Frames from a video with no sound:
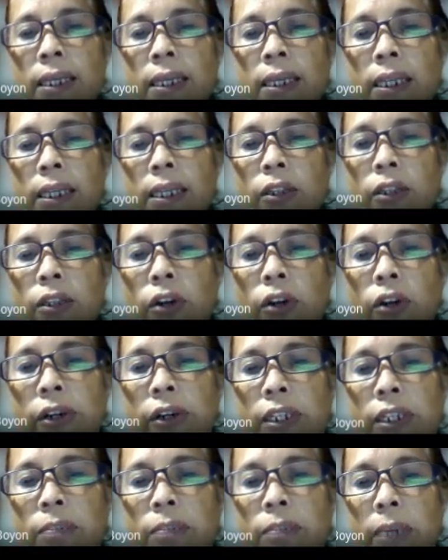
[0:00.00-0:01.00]
it
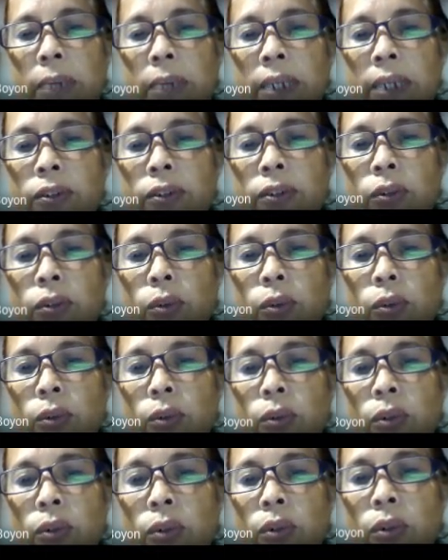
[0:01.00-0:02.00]
corresponds
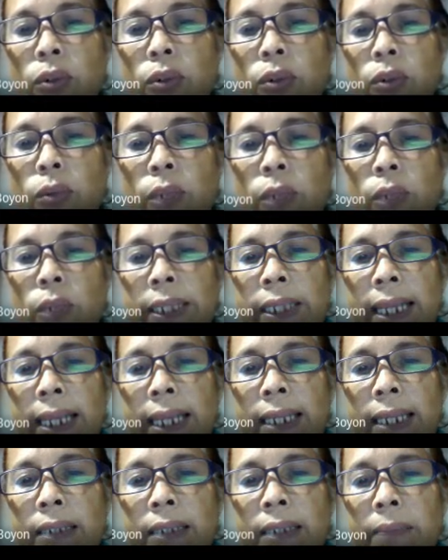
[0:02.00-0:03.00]
to one
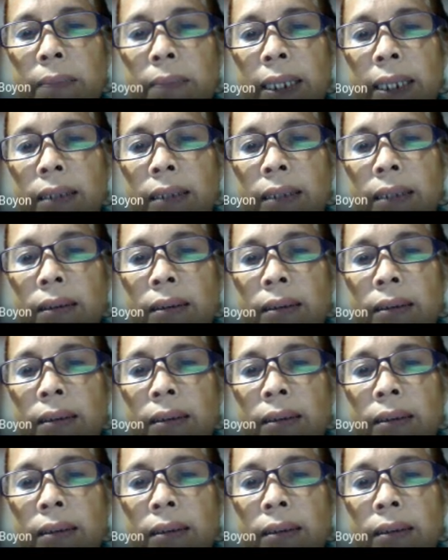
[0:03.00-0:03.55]
element,